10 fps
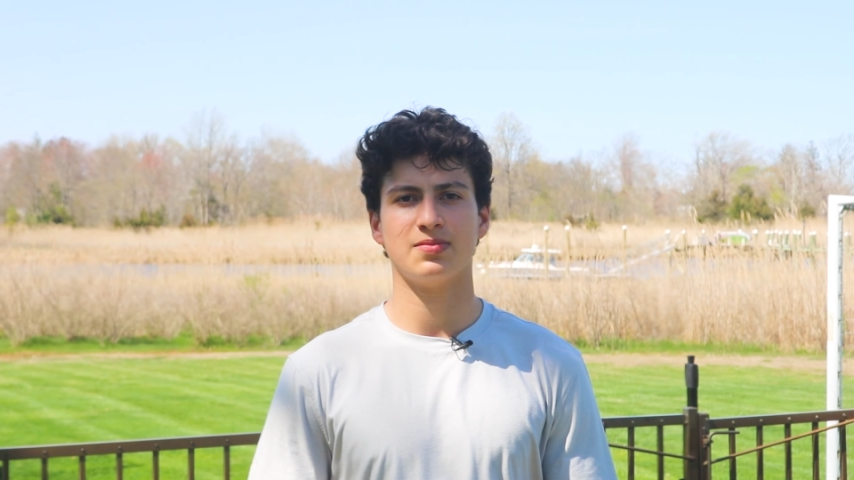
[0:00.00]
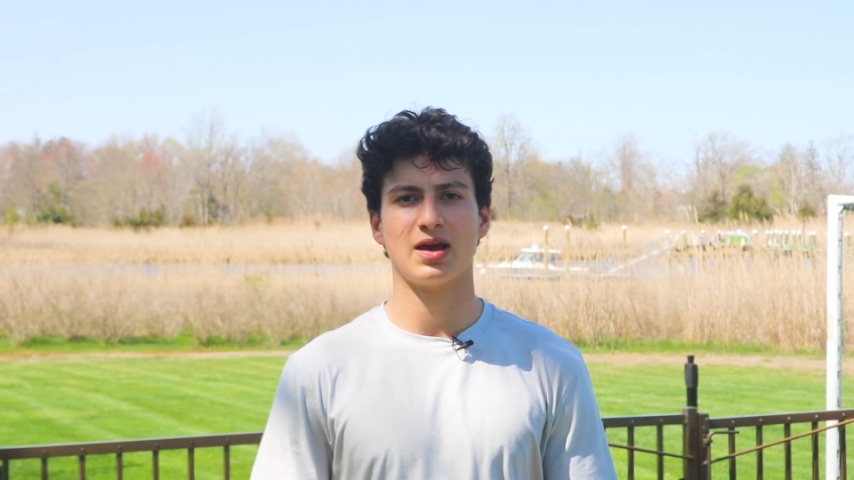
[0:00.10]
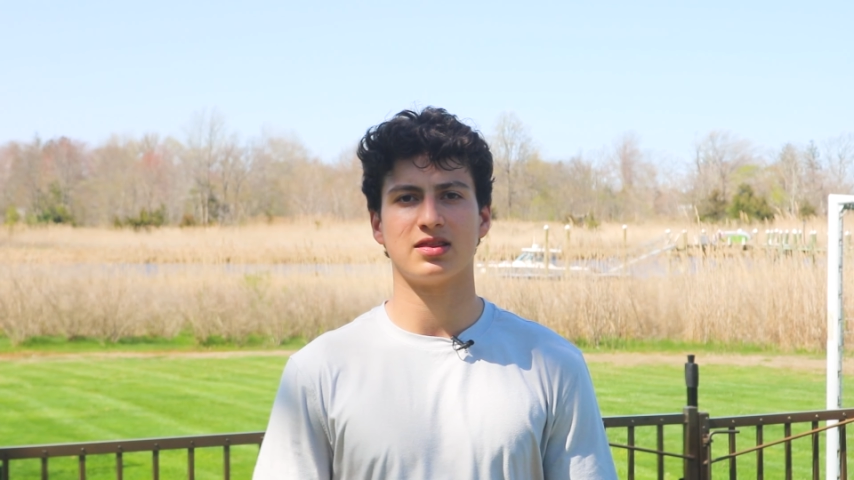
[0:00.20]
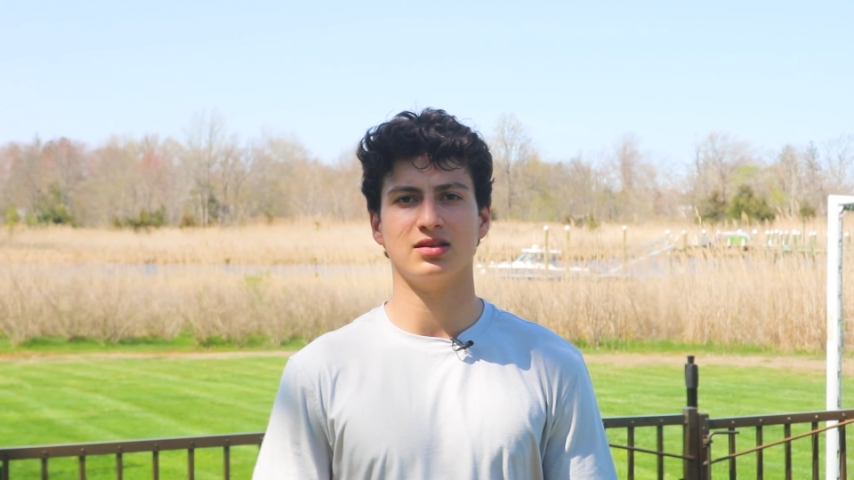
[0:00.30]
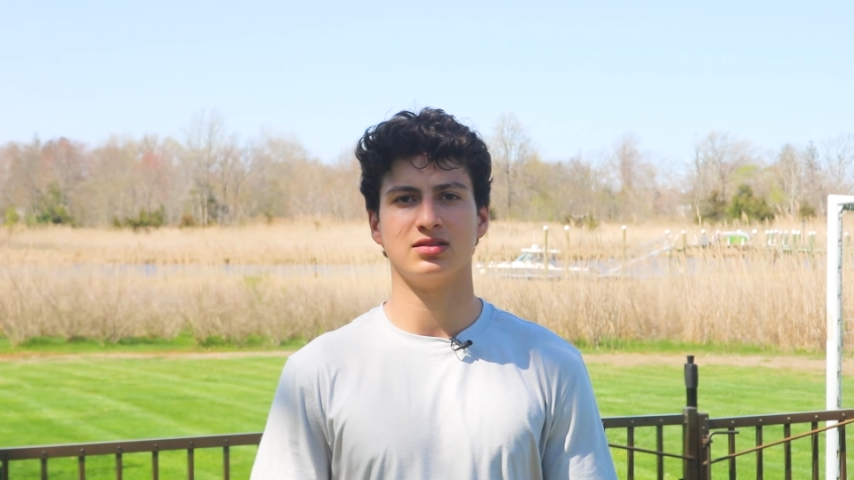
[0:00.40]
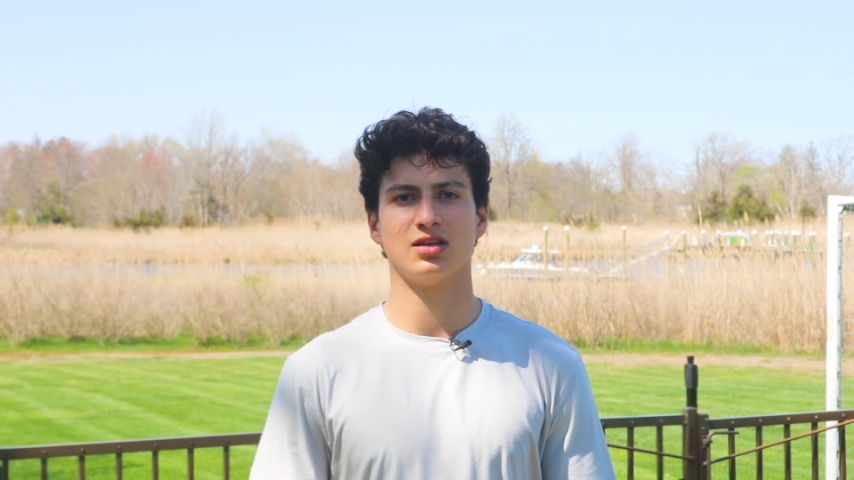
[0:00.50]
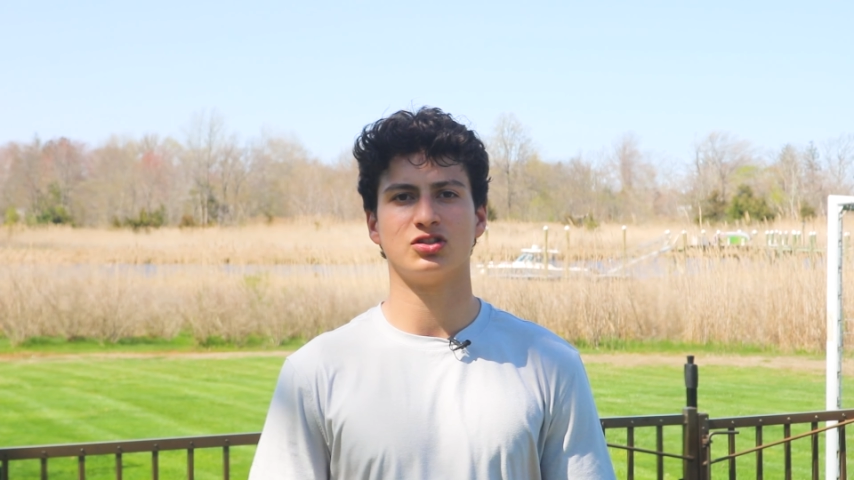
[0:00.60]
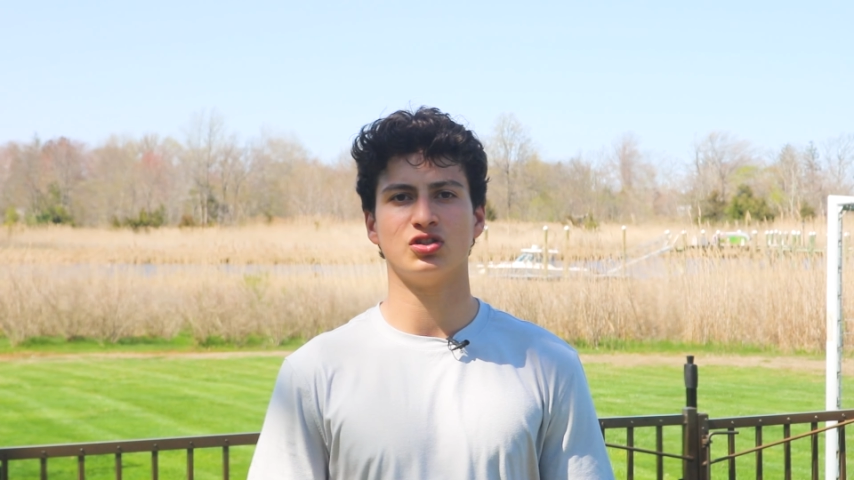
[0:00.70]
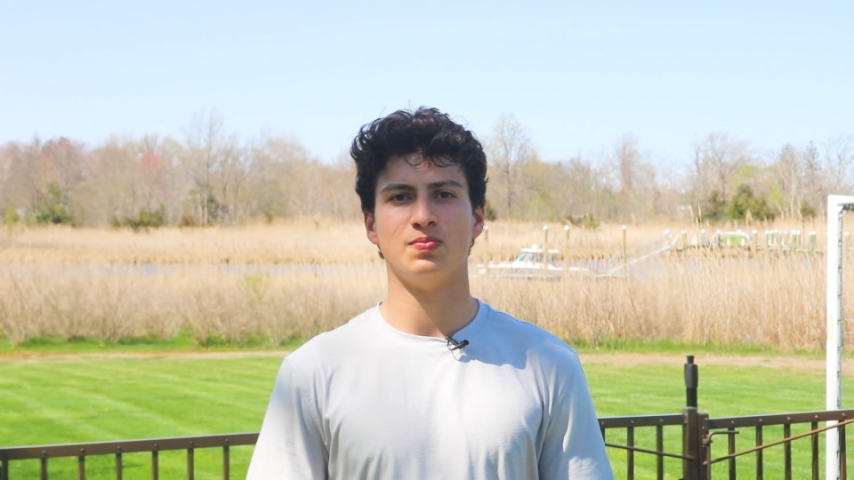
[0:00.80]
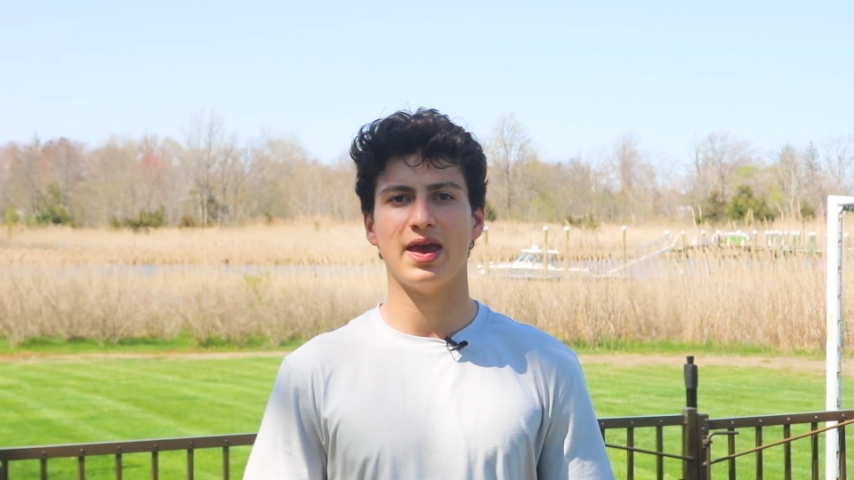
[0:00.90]
methods
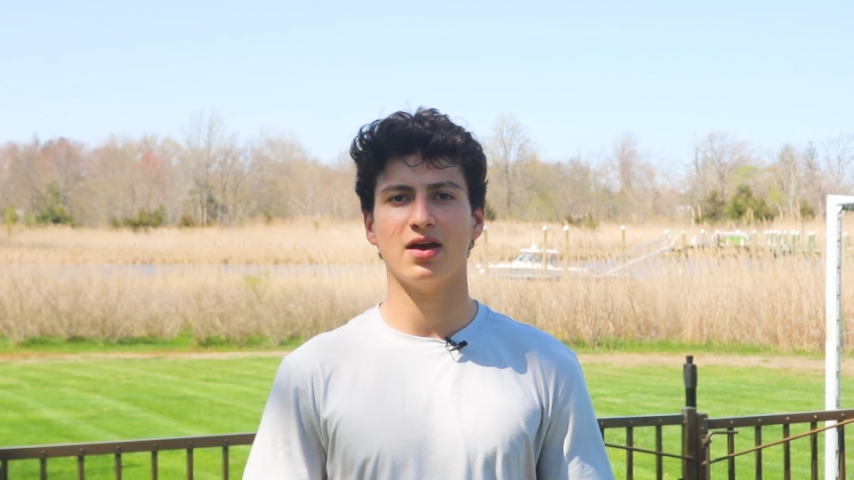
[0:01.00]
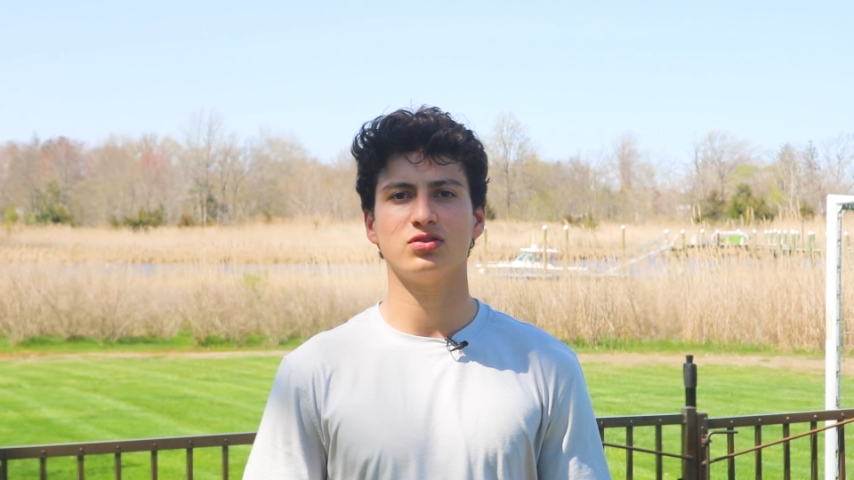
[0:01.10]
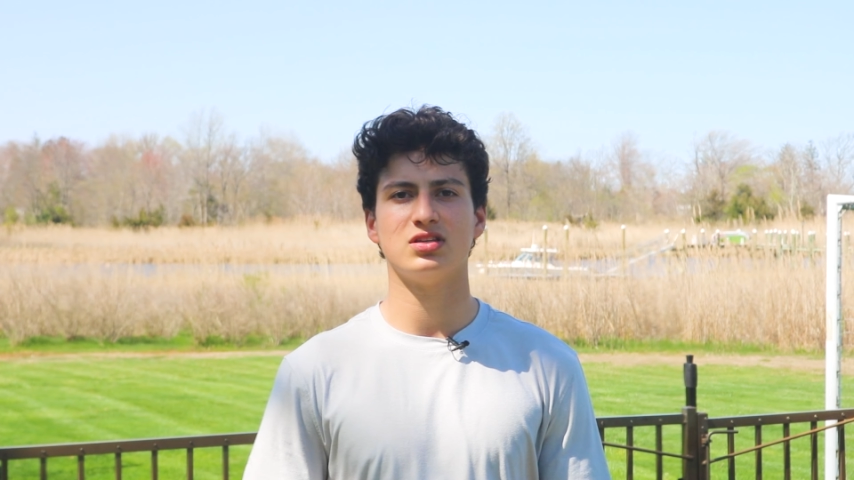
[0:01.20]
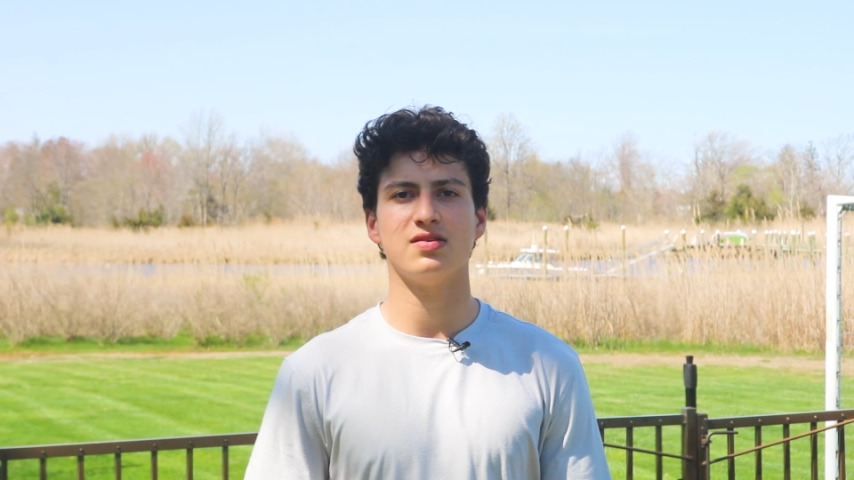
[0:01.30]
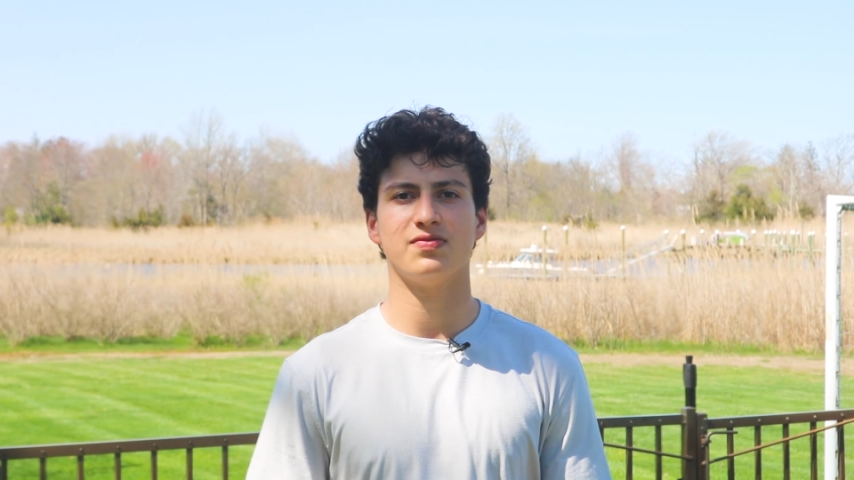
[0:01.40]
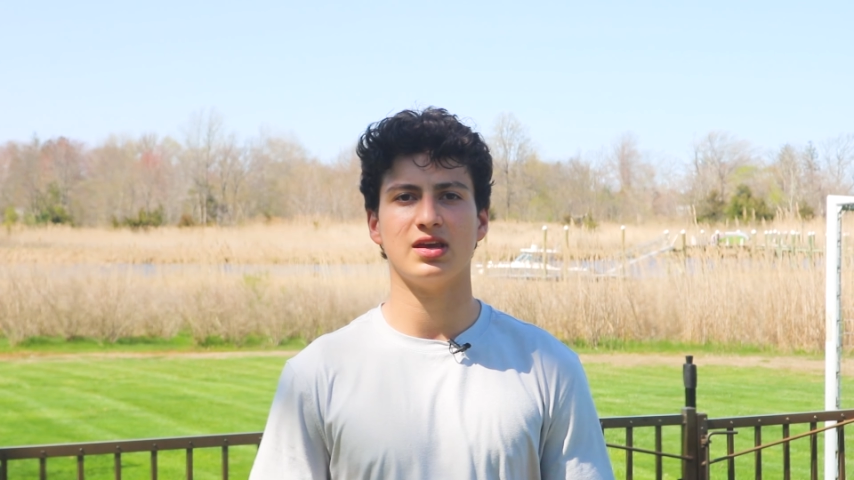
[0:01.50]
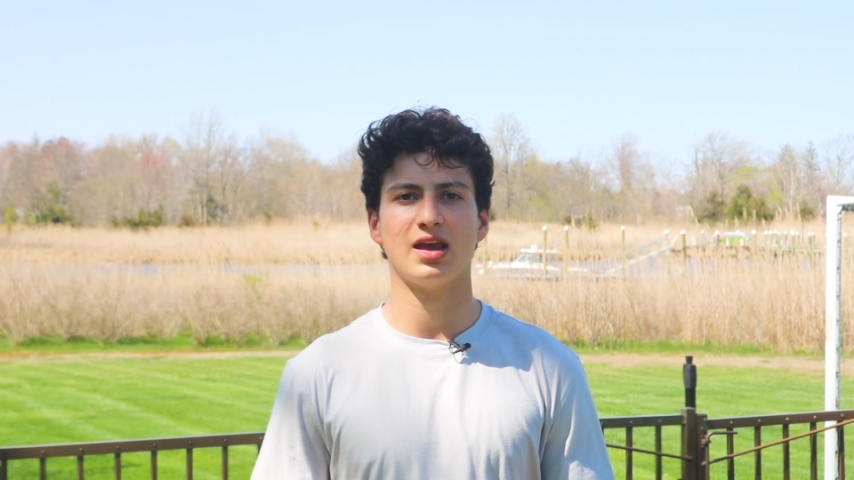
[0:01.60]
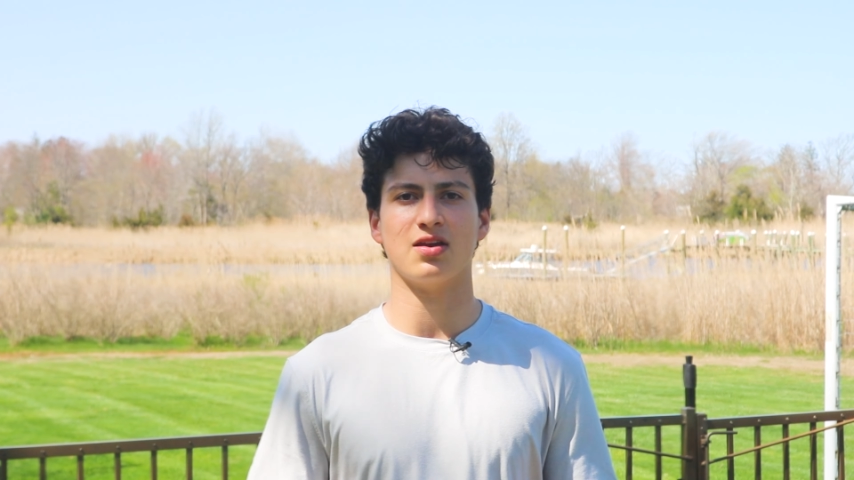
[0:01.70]
such as mail, TV,